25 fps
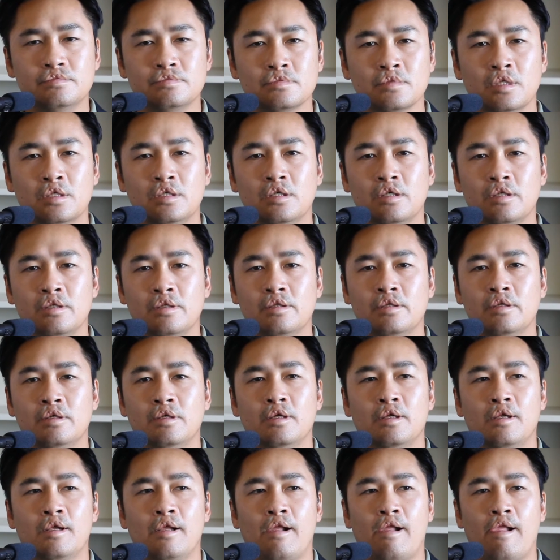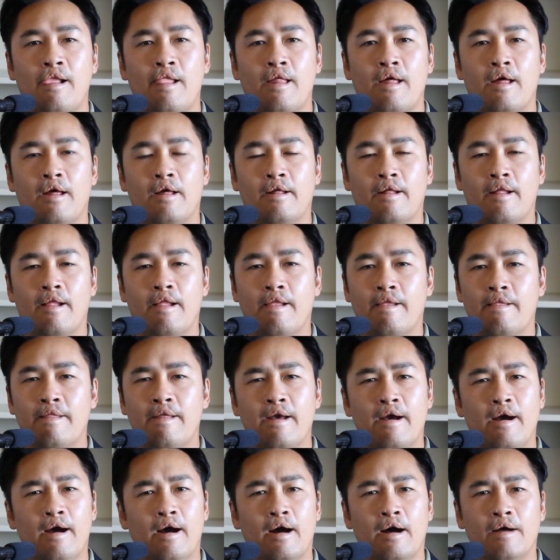And
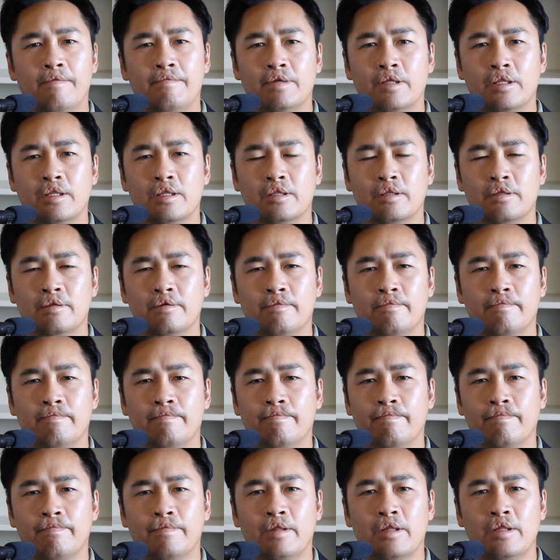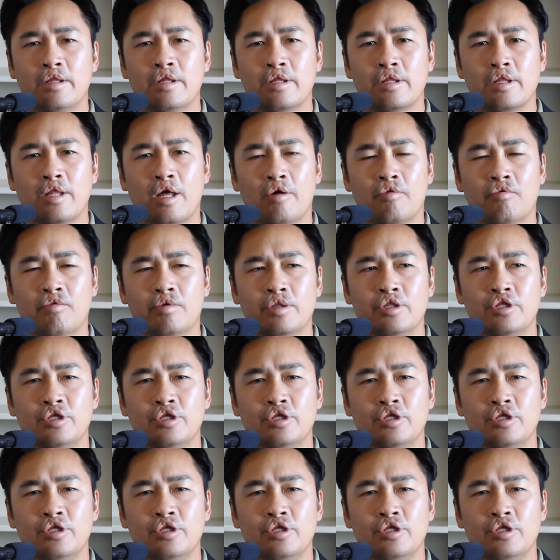yeah, I mean, and then that one